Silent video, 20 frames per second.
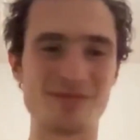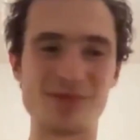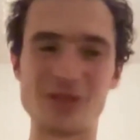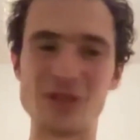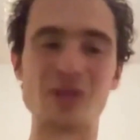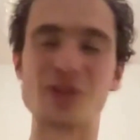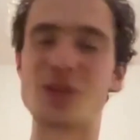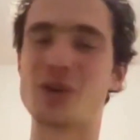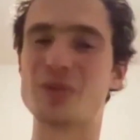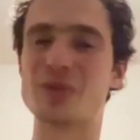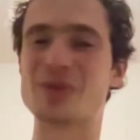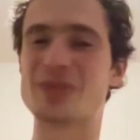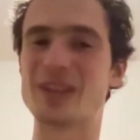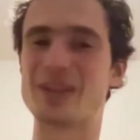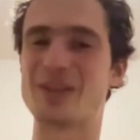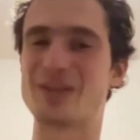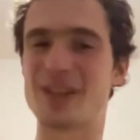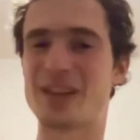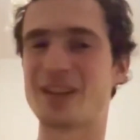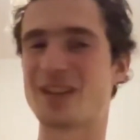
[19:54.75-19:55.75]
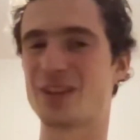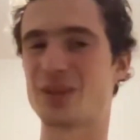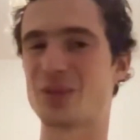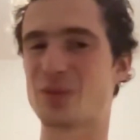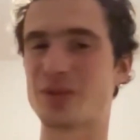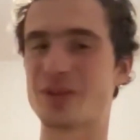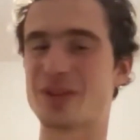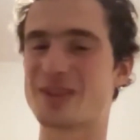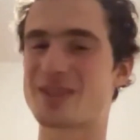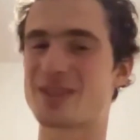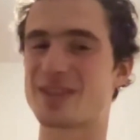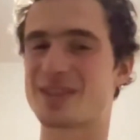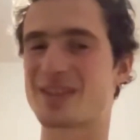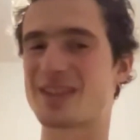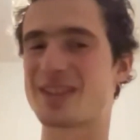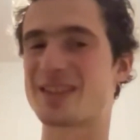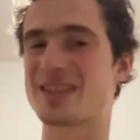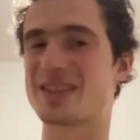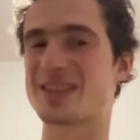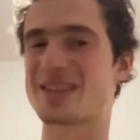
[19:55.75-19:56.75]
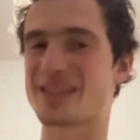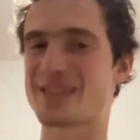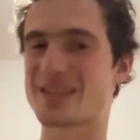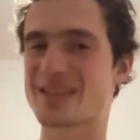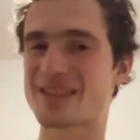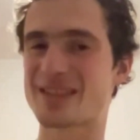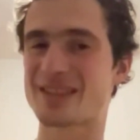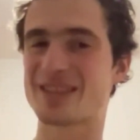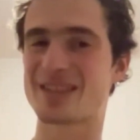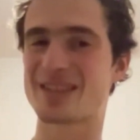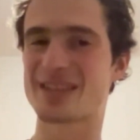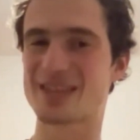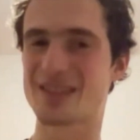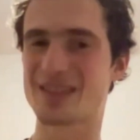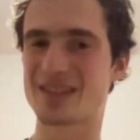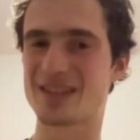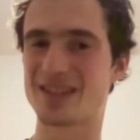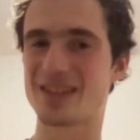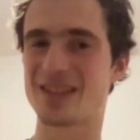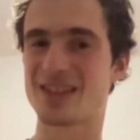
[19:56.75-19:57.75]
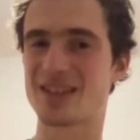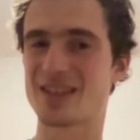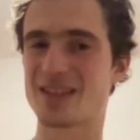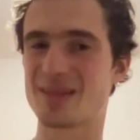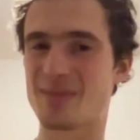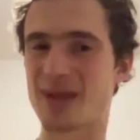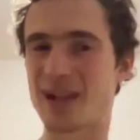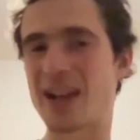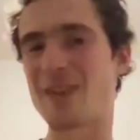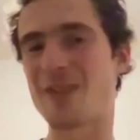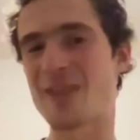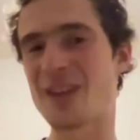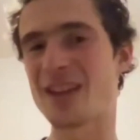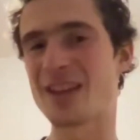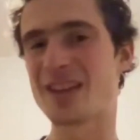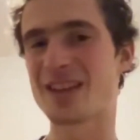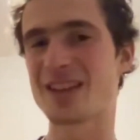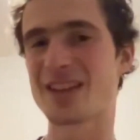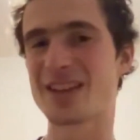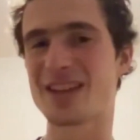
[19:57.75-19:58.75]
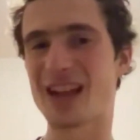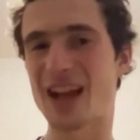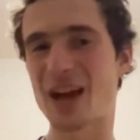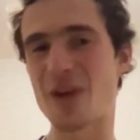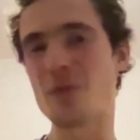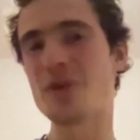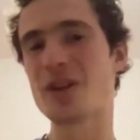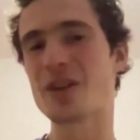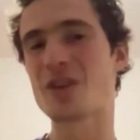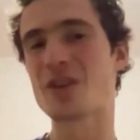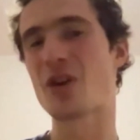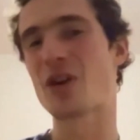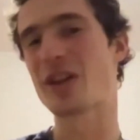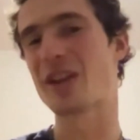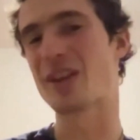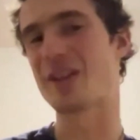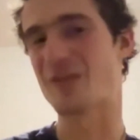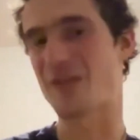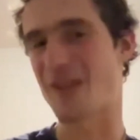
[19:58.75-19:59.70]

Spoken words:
you don't really think in words and sentences. But I think I wouldn't call it